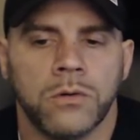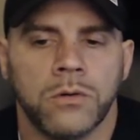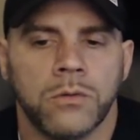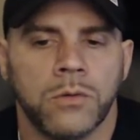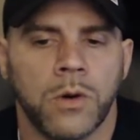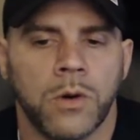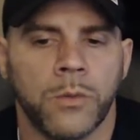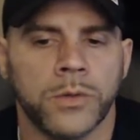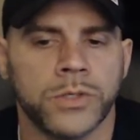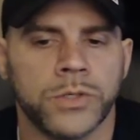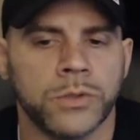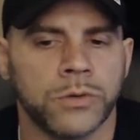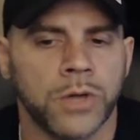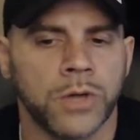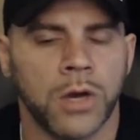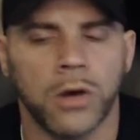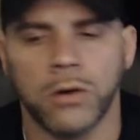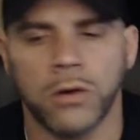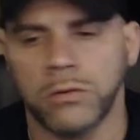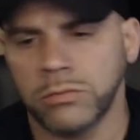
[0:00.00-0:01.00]
what would you
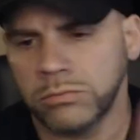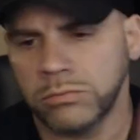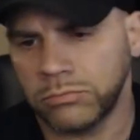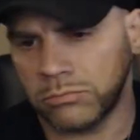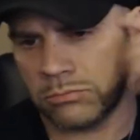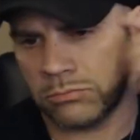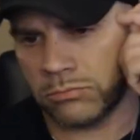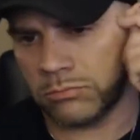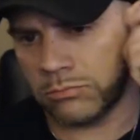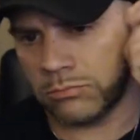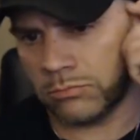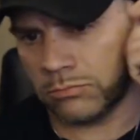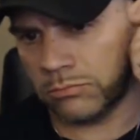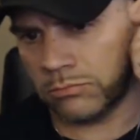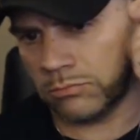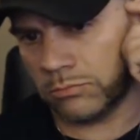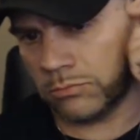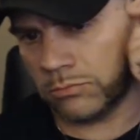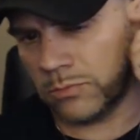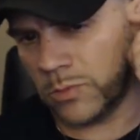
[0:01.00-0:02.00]
go?
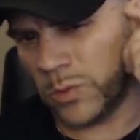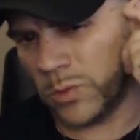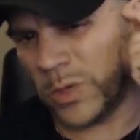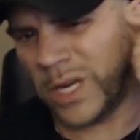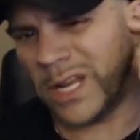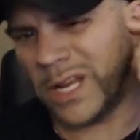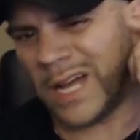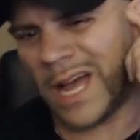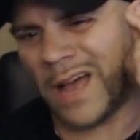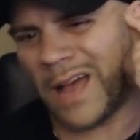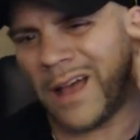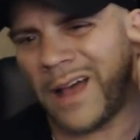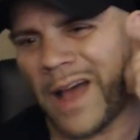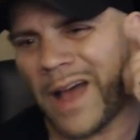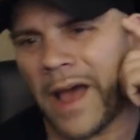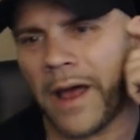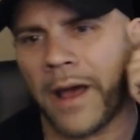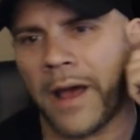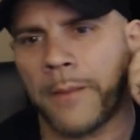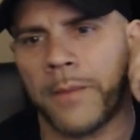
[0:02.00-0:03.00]
What you, I,
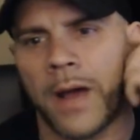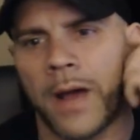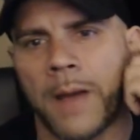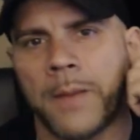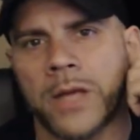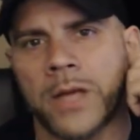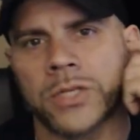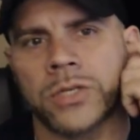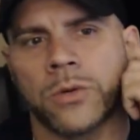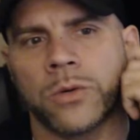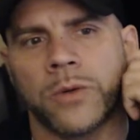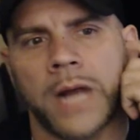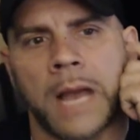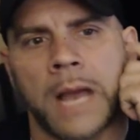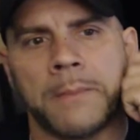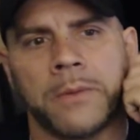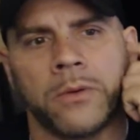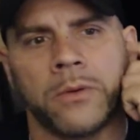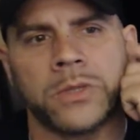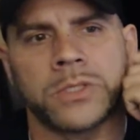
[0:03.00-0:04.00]
I'm, I'm not sure what
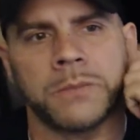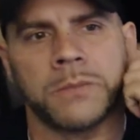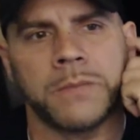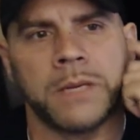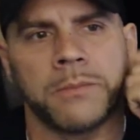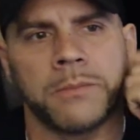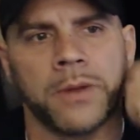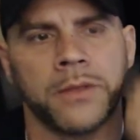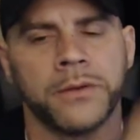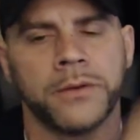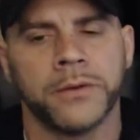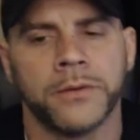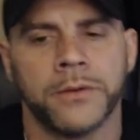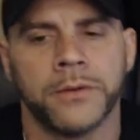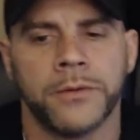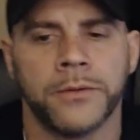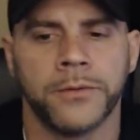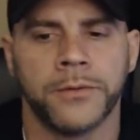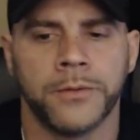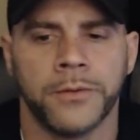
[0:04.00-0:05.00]
I what you mean, brother.
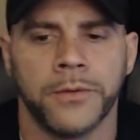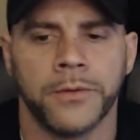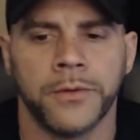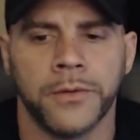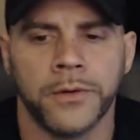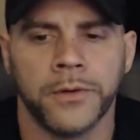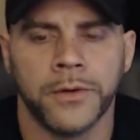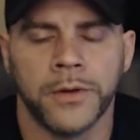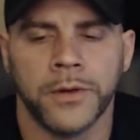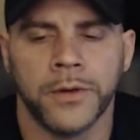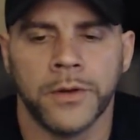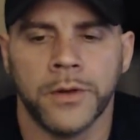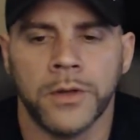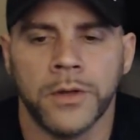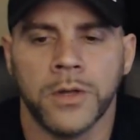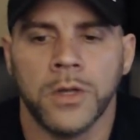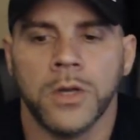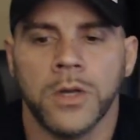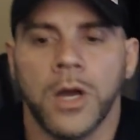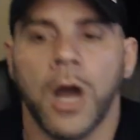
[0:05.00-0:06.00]

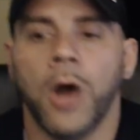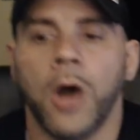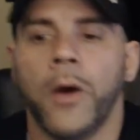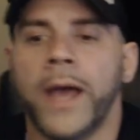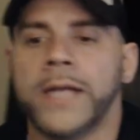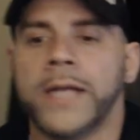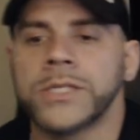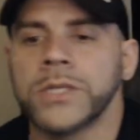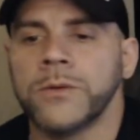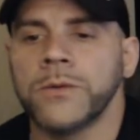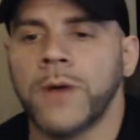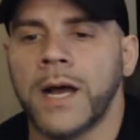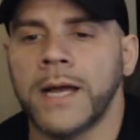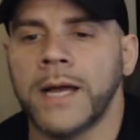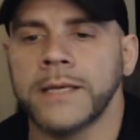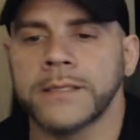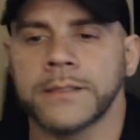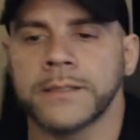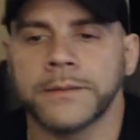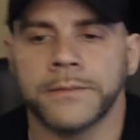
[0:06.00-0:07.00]
Oh, engine
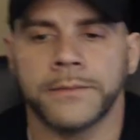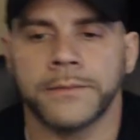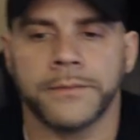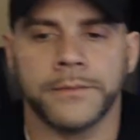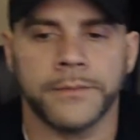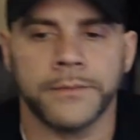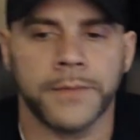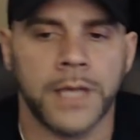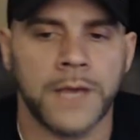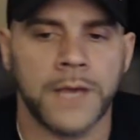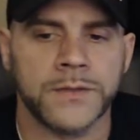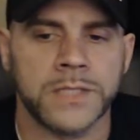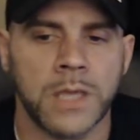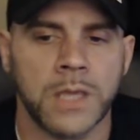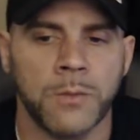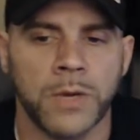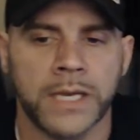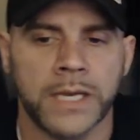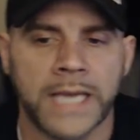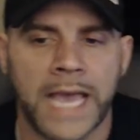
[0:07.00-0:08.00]
wise, if
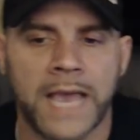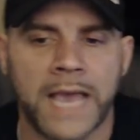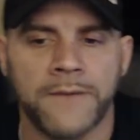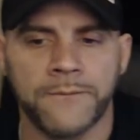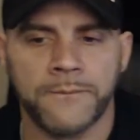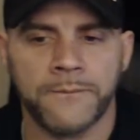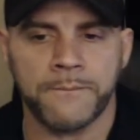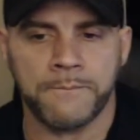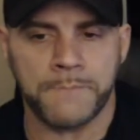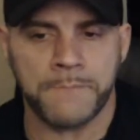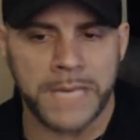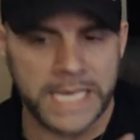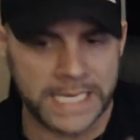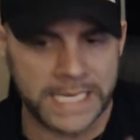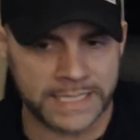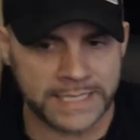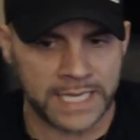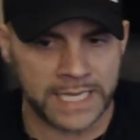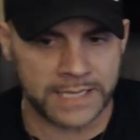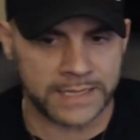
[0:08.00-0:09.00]
someone gave
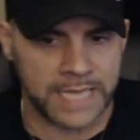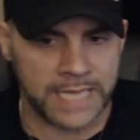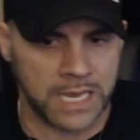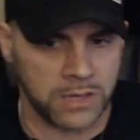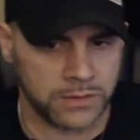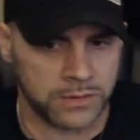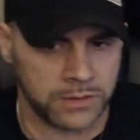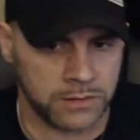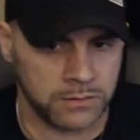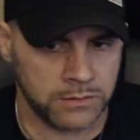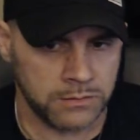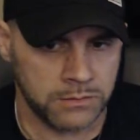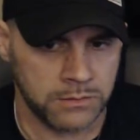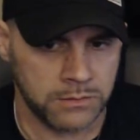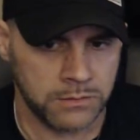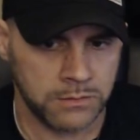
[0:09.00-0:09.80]
me ten thousand,